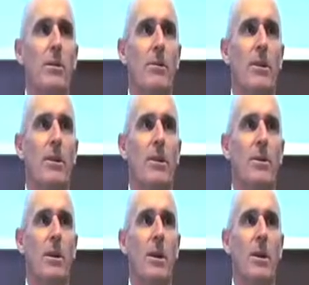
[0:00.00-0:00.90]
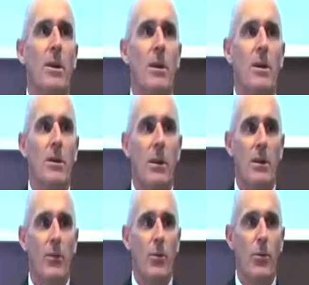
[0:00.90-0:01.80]
This is the
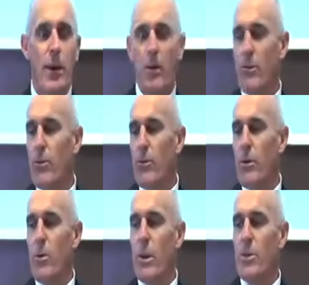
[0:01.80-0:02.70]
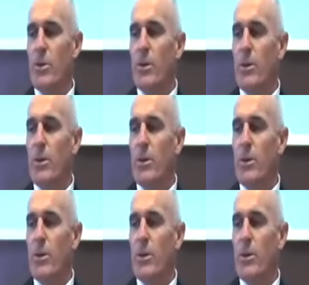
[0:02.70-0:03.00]
$64,000 question.